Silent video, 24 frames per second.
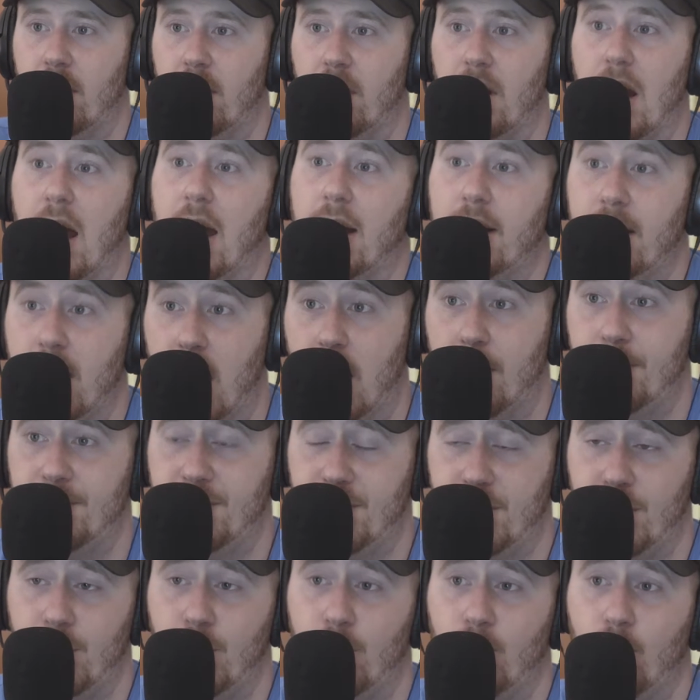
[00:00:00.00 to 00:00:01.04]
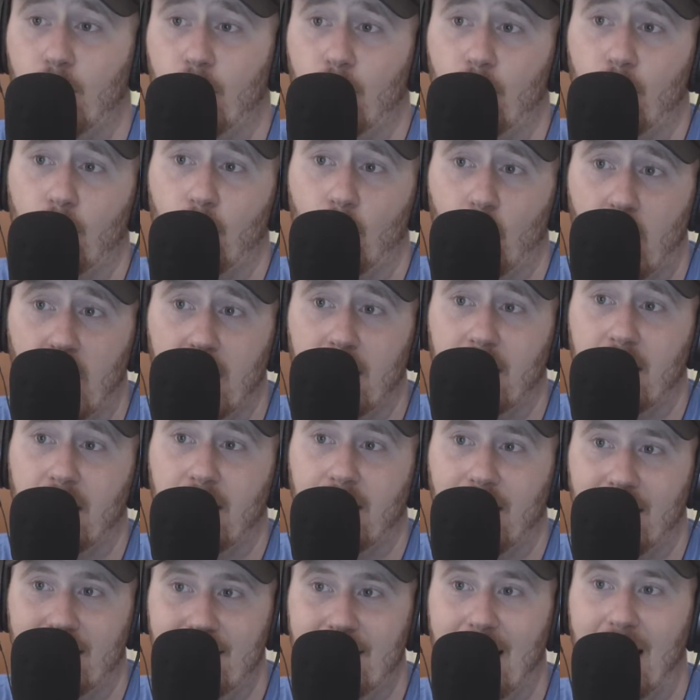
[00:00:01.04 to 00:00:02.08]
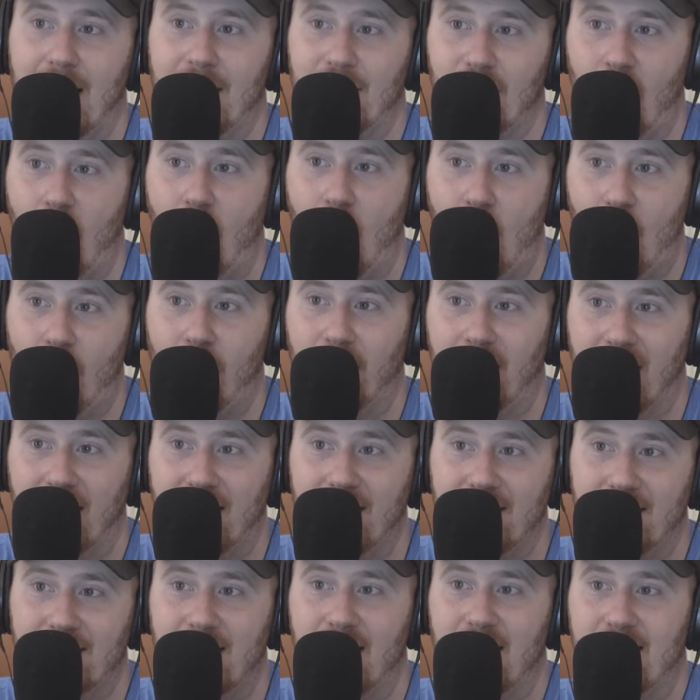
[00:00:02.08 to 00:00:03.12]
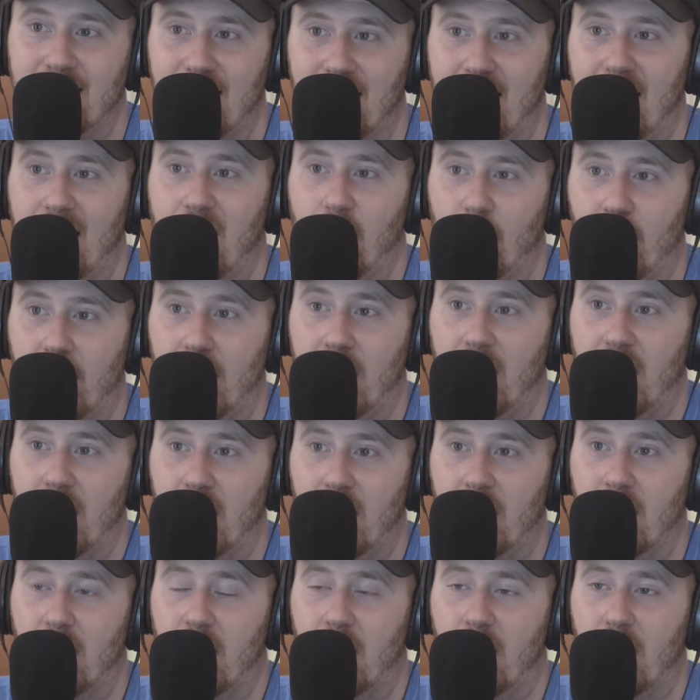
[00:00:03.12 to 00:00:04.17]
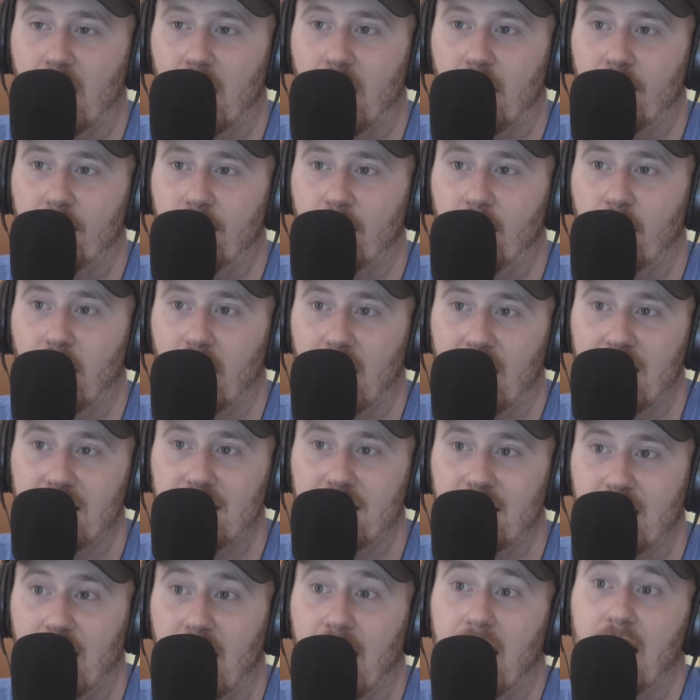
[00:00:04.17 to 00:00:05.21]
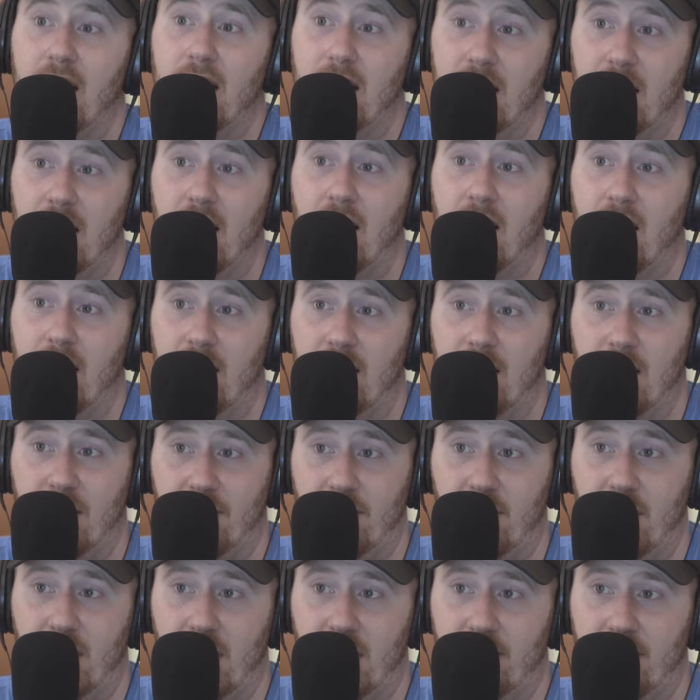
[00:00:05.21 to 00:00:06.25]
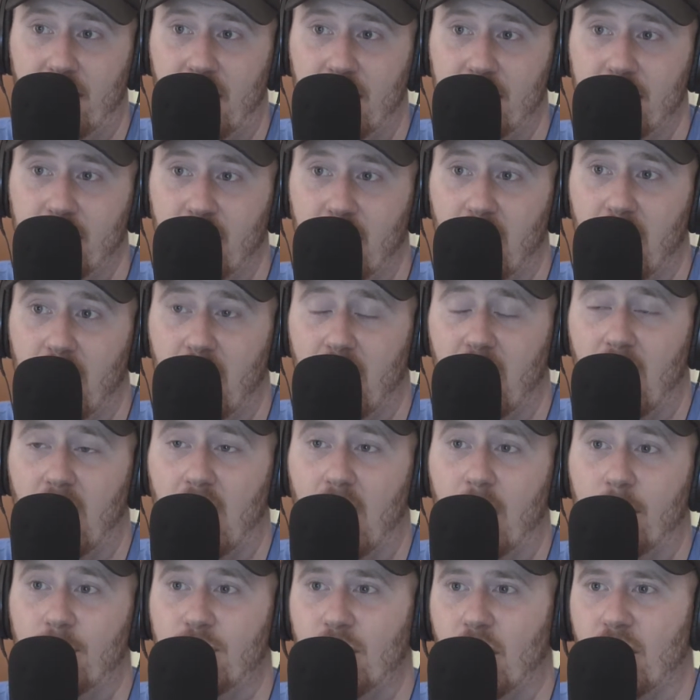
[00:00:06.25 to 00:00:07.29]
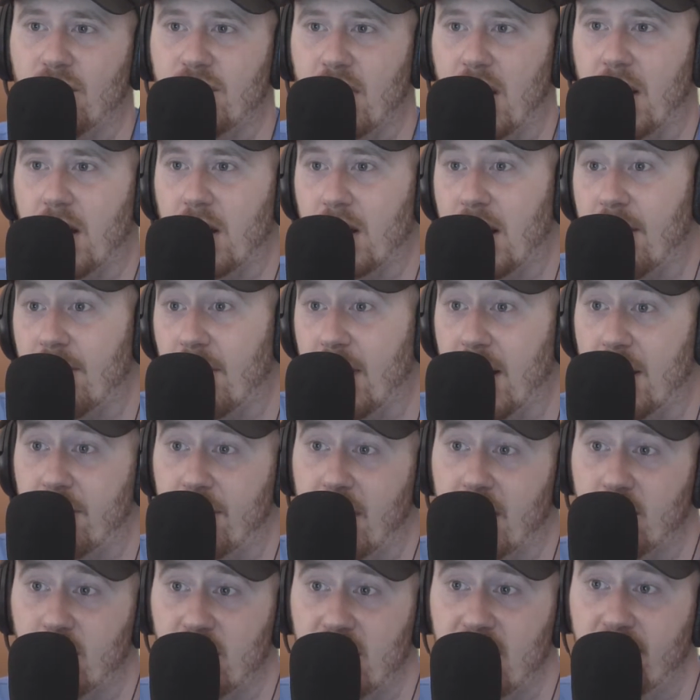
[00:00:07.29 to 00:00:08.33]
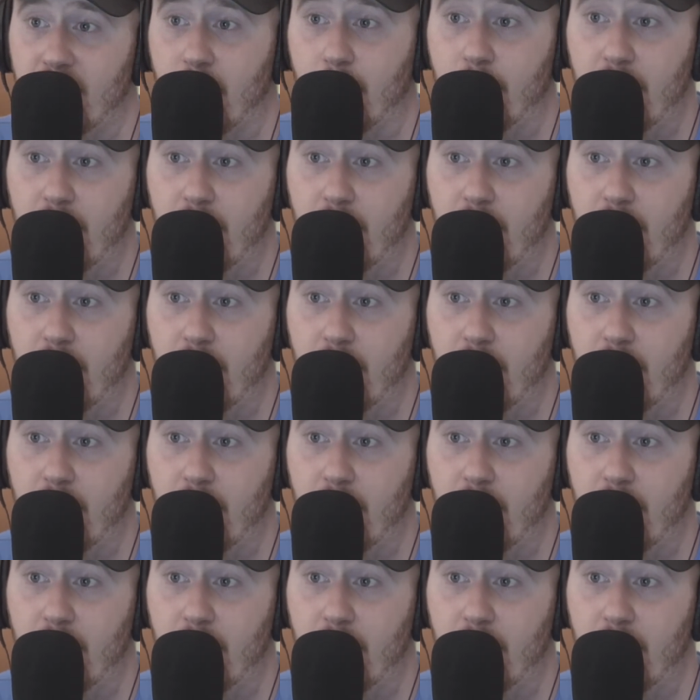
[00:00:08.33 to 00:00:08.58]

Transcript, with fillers: lined up to what the dates are that these kids said that they were getting uh, molested in Neverland Ranch. Okay, um, so it's like Neverland Ranch wasn't even